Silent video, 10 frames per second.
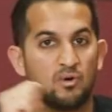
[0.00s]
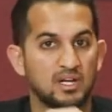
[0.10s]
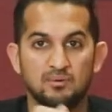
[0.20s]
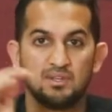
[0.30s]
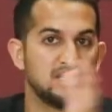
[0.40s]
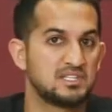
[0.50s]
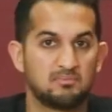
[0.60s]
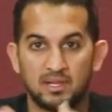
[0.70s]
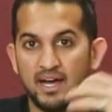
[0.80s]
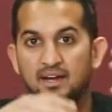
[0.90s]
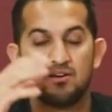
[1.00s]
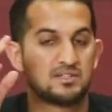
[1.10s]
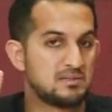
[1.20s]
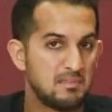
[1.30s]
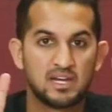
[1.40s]
working with the
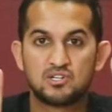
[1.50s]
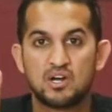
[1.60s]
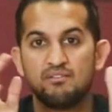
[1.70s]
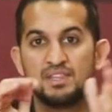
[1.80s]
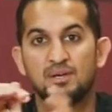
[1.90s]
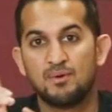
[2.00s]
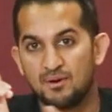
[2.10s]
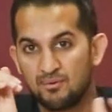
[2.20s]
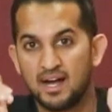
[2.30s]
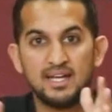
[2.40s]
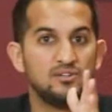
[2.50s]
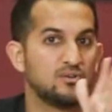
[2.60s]
suppliers to make sure everything went right,